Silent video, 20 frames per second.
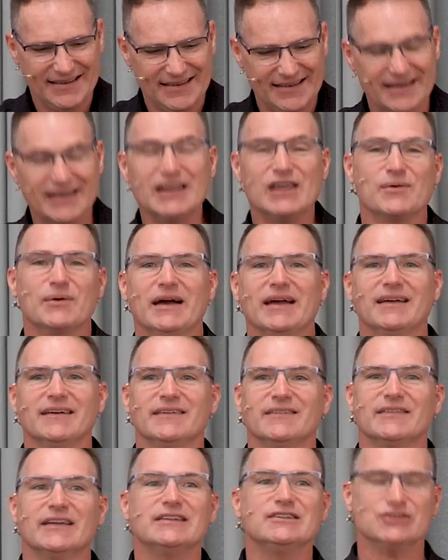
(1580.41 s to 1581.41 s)
Anyway,
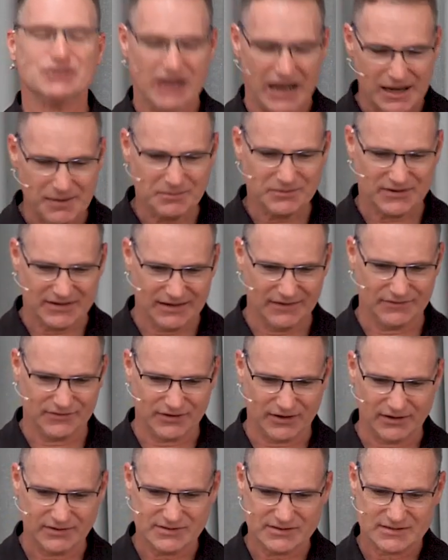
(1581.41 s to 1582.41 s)
then James gives
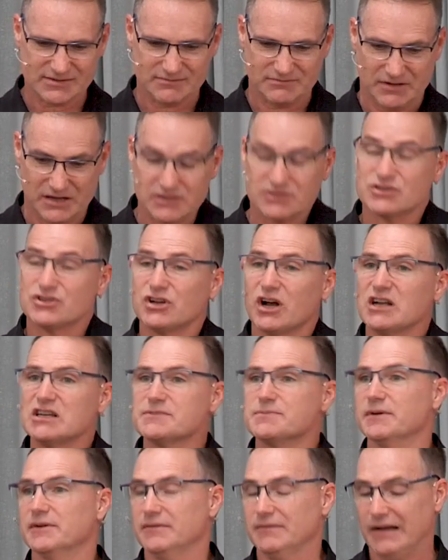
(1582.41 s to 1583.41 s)
us his
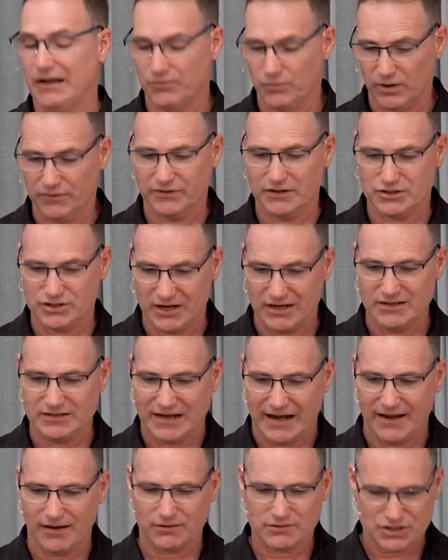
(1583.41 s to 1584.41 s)
judgment on what the
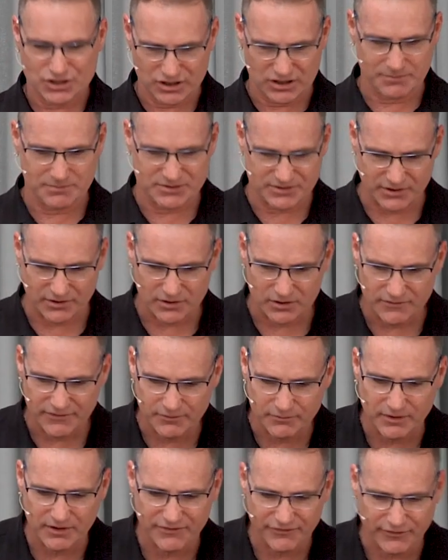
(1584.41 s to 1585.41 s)
Gentiles should observe
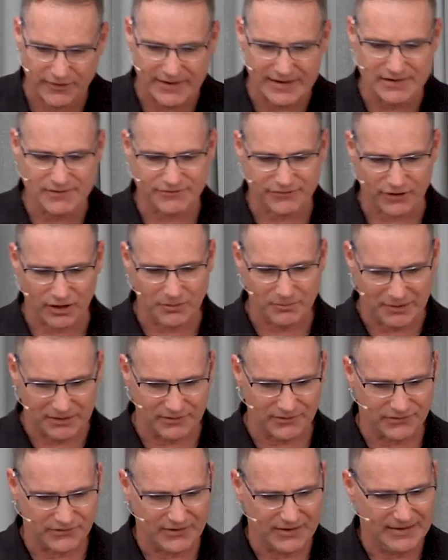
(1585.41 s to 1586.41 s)
and refrain from and
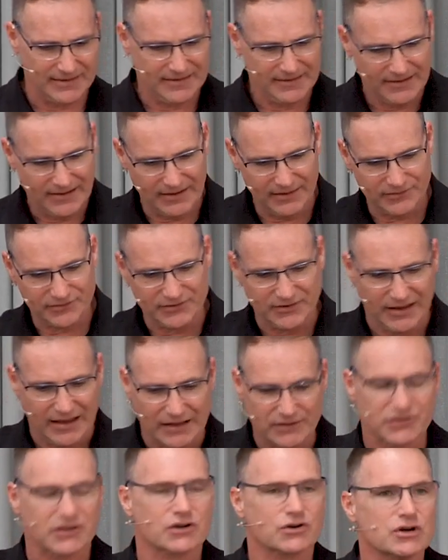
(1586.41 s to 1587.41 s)
as, as,
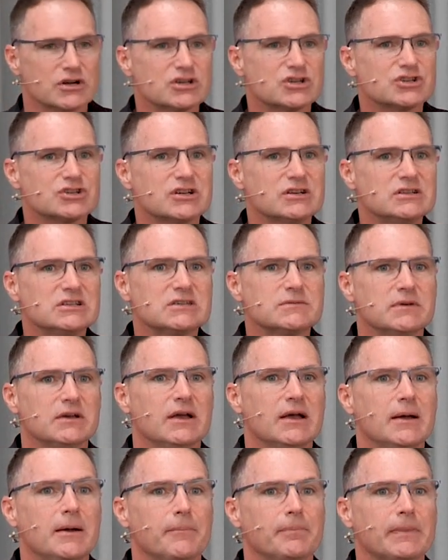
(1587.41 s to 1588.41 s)
as Christians
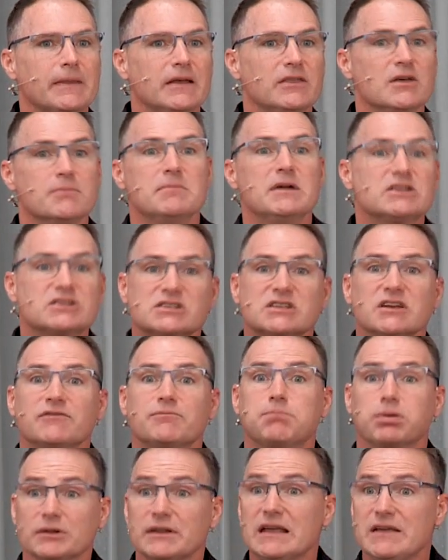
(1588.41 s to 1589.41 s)
in the midst
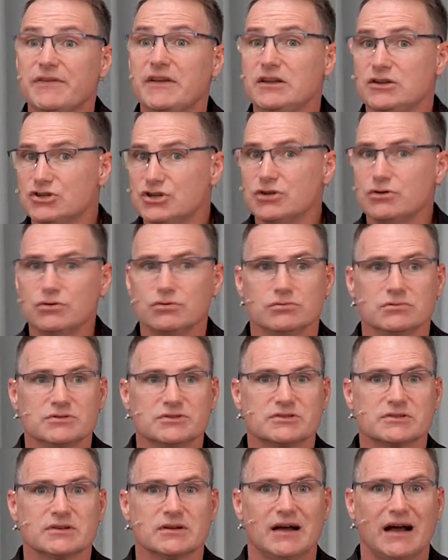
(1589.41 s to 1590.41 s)
of believing
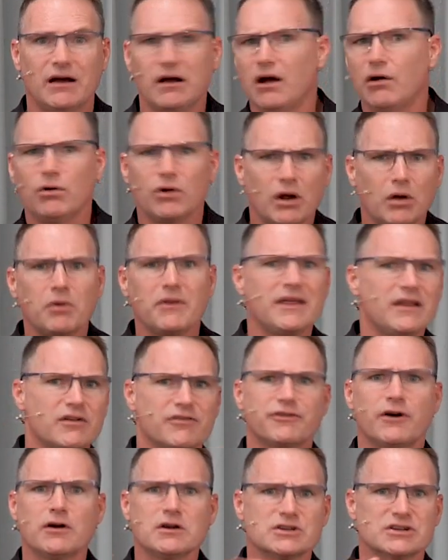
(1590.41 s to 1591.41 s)
Jews. How, how, are, how are they to
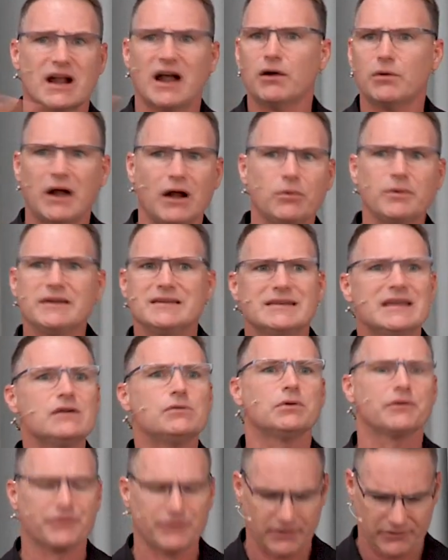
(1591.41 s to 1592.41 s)
function? How, how we deal
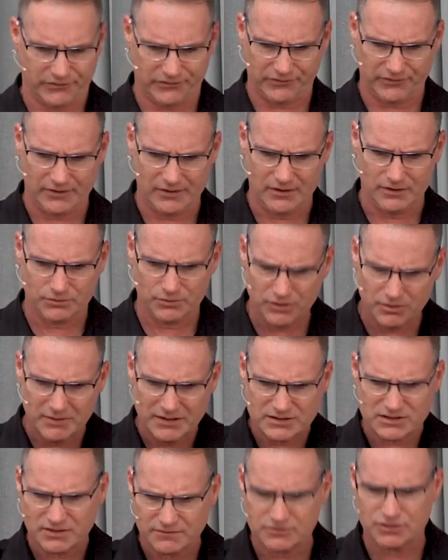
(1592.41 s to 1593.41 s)
with this? We're in the
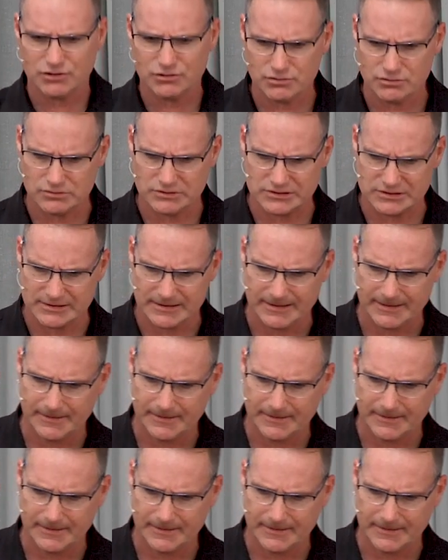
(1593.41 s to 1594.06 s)
midst of Jews.